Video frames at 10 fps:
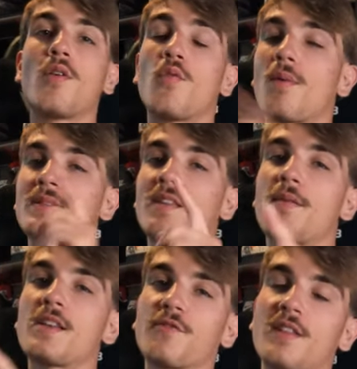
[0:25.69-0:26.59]
well, I'm gonna say
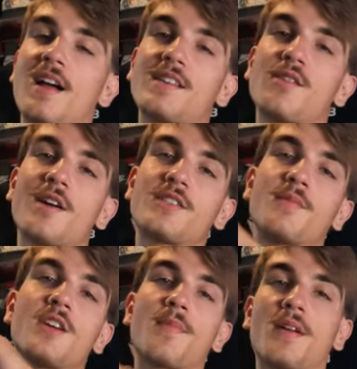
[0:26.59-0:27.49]
that's for last, so actually I'm
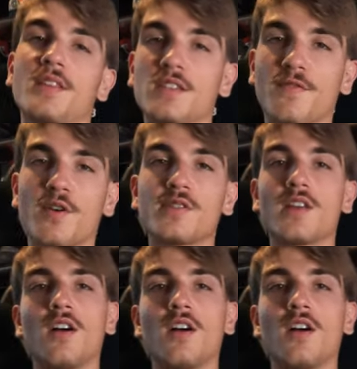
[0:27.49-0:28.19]
gonna talk about this first.